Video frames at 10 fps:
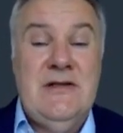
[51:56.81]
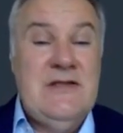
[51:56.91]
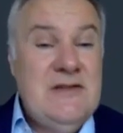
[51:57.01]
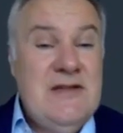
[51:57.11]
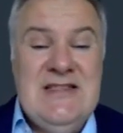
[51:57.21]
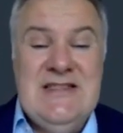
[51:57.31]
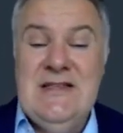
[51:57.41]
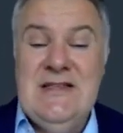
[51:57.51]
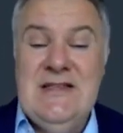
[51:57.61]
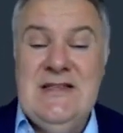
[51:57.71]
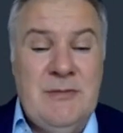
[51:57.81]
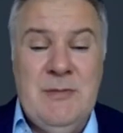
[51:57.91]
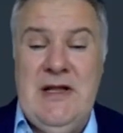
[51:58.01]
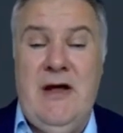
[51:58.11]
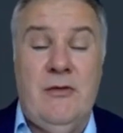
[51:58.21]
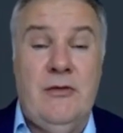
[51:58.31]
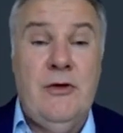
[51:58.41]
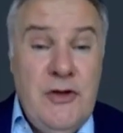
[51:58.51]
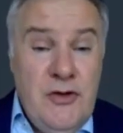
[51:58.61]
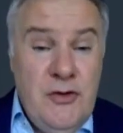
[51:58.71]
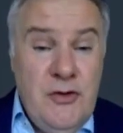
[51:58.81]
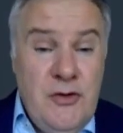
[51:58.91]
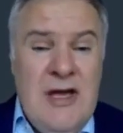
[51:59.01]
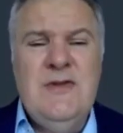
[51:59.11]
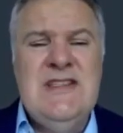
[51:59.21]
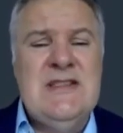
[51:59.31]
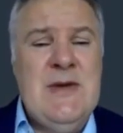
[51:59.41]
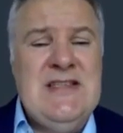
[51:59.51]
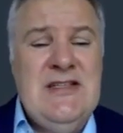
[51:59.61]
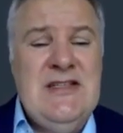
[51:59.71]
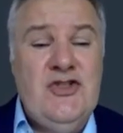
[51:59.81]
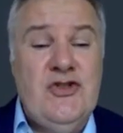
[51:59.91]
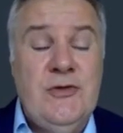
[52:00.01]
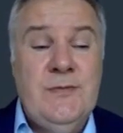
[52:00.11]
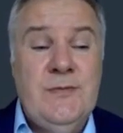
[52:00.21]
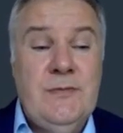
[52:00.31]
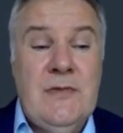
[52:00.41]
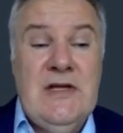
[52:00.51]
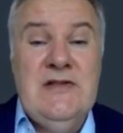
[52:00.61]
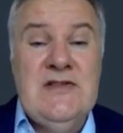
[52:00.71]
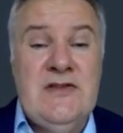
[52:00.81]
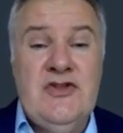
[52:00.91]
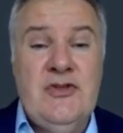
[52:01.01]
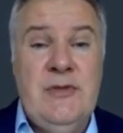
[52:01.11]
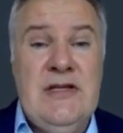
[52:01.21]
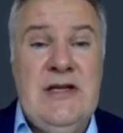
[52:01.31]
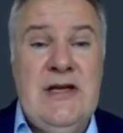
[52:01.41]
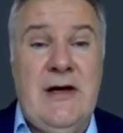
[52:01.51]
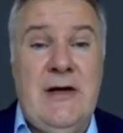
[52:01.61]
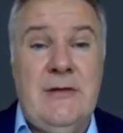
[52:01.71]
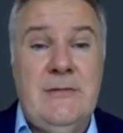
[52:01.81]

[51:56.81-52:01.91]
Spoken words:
So that's it. Contact me now. You can use this message in the social media.